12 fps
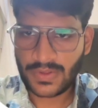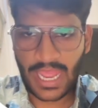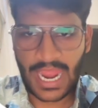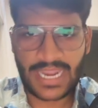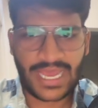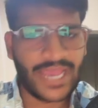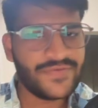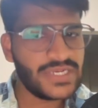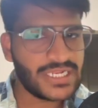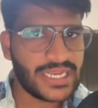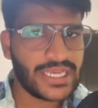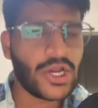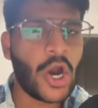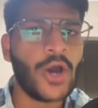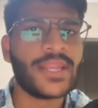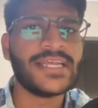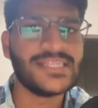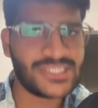and I will click
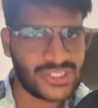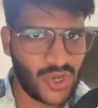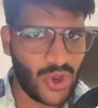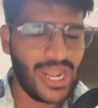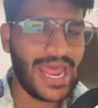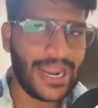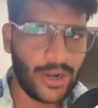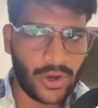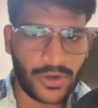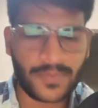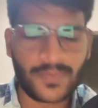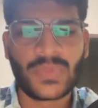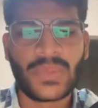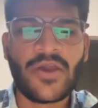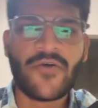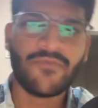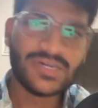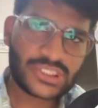on install add-on.
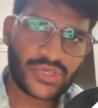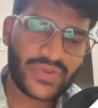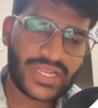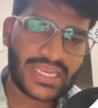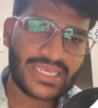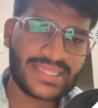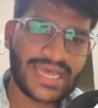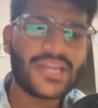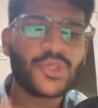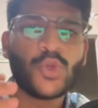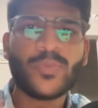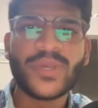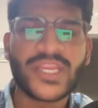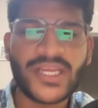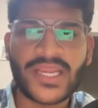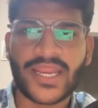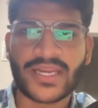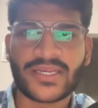Once you will click that, you'll be
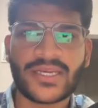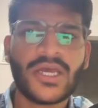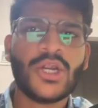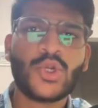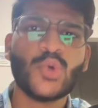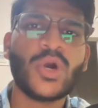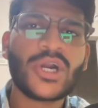redirected to a